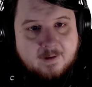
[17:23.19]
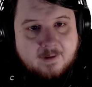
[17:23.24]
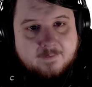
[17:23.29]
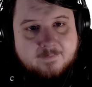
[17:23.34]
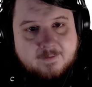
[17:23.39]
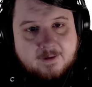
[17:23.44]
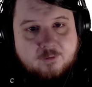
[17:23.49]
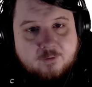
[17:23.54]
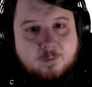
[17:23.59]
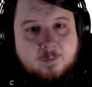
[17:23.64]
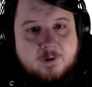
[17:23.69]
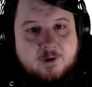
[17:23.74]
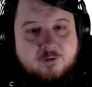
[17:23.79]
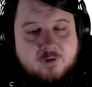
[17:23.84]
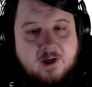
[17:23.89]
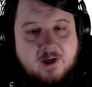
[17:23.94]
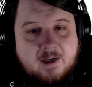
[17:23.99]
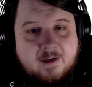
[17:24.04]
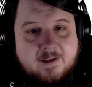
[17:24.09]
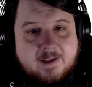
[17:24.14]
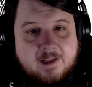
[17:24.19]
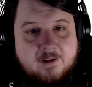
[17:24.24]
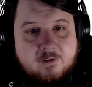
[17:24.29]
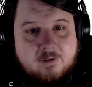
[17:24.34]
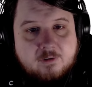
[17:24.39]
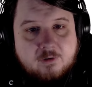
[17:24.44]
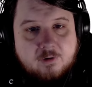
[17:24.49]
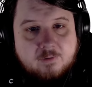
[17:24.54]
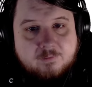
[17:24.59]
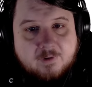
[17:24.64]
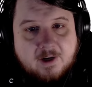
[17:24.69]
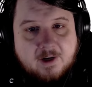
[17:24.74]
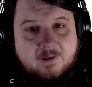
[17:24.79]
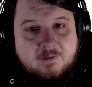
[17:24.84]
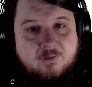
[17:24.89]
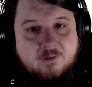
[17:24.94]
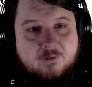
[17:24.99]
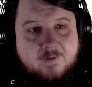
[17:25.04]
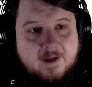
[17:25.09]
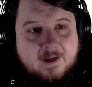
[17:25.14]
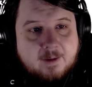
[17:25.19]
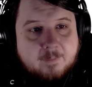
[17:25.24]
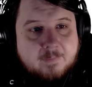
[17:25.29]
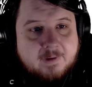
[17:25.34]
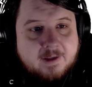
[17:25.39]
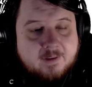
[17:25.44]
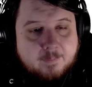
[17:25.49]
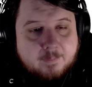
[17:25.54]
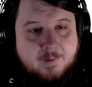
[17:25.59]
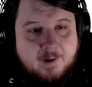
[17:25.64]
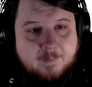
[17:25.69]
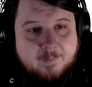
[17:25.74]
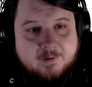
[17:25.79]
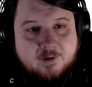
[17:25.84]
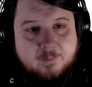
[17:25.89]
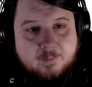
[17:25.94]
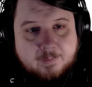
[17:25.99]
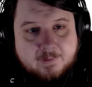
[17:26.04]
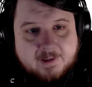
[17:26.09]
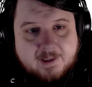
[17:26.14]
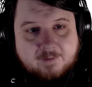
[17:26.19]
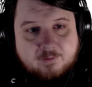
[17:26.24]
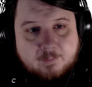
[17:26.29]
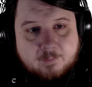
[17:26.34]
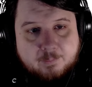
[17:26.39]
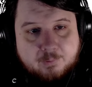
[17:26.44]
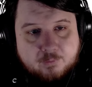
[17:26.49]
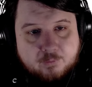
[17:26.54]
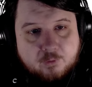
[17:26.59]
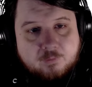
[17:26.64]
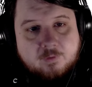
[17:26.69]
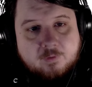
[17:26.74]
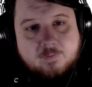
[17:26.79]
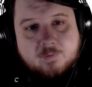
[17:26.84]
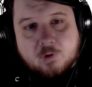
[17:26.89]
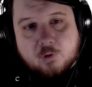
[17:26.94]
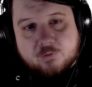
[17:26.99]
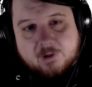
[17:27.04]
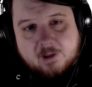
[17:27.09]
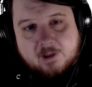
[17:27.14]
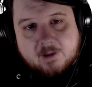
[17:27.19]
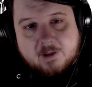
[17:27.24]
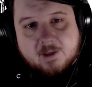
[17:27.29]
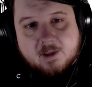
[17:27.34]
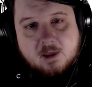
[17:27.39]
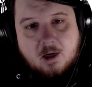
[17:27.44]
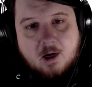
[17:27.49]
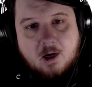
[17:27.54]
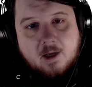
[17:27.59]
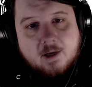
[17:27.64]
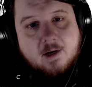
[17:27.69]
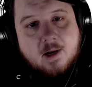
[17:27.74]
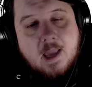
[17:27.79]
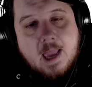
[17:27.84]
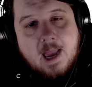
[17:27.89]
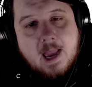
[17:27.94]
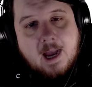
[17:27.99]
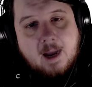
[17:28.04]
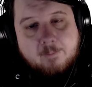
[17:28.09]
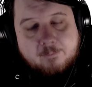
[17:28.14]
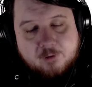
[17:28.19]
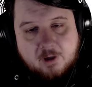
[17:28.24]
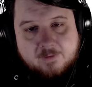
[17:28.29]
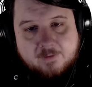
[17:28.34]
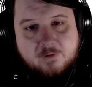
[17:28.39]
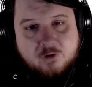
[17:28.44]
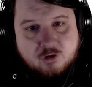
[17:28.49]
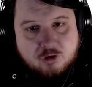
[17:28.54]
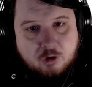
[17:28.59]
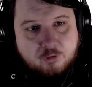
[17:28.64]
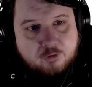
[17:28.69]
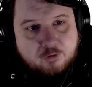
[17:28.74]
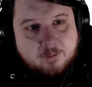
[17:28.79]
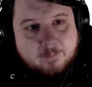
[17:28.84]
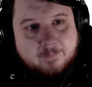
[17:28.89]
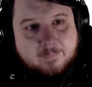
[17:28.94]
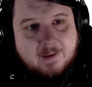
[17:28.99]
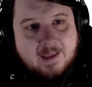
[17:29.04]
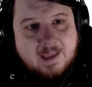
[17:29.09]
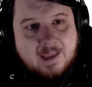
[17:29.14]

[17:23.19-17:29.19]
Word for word: desperately trying to get friends, family, and the public to believe the proof of Hiltarian con I'm trying to show them,